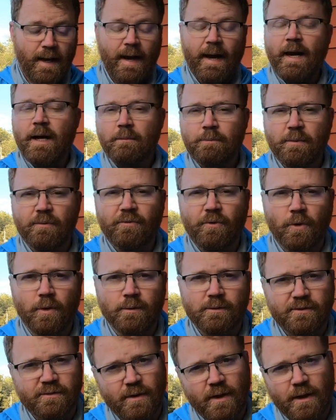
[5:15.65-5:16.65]
and
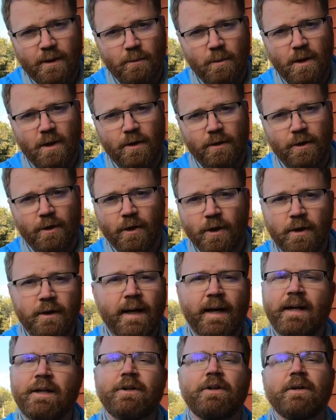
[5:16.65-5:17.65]
performs very well on a hook,
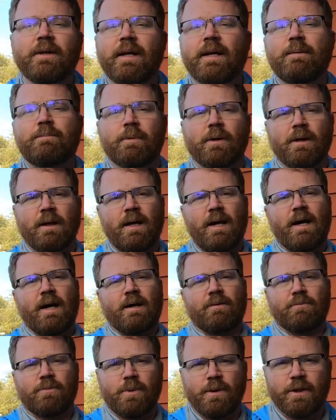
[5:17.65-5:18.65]
and you can keep it
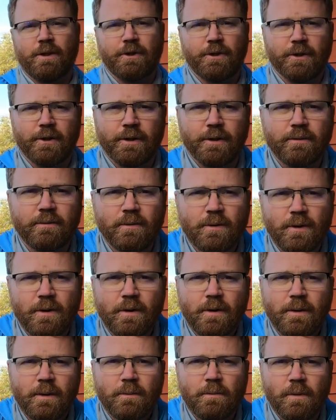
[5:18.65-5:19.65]
alive really good,
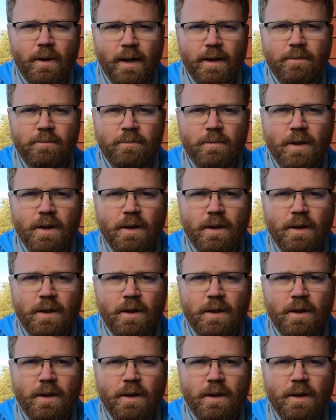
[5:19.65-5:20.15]
right?